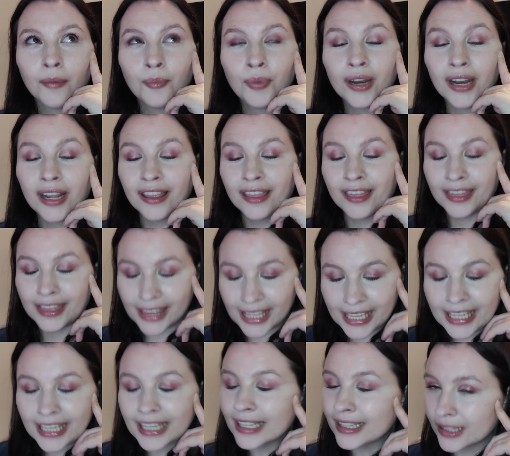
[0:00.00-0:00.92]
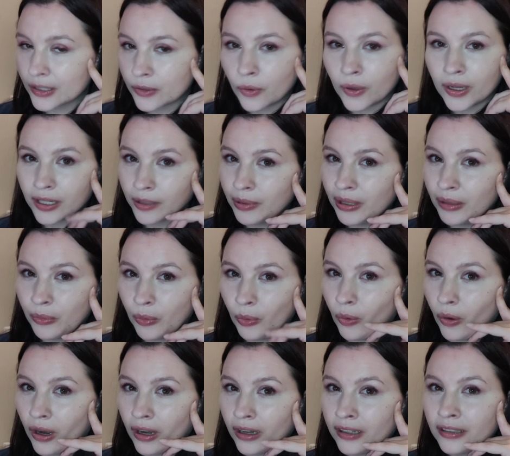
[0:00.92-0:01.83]
But I think it's going to be
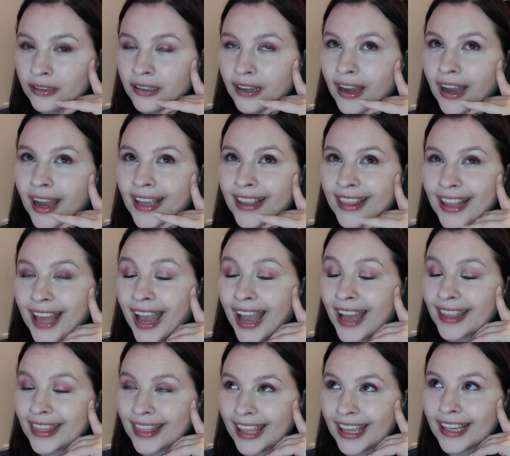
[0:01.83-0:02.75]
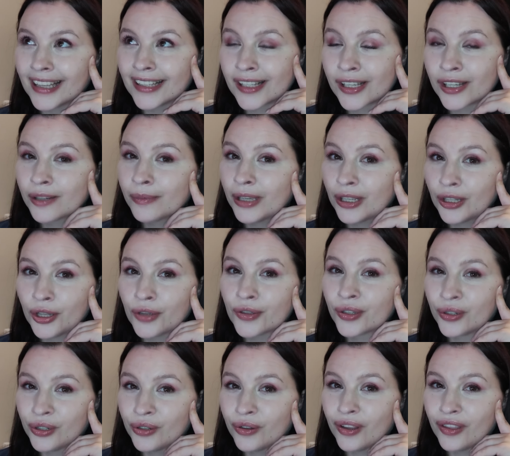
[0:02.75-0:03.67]
more. I think it's going to be
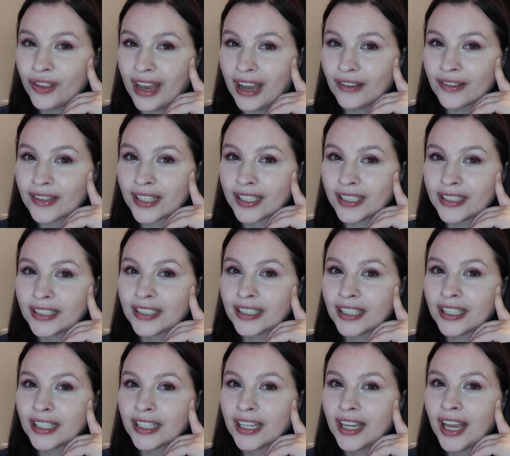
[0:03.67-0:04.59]
closer to $1,000.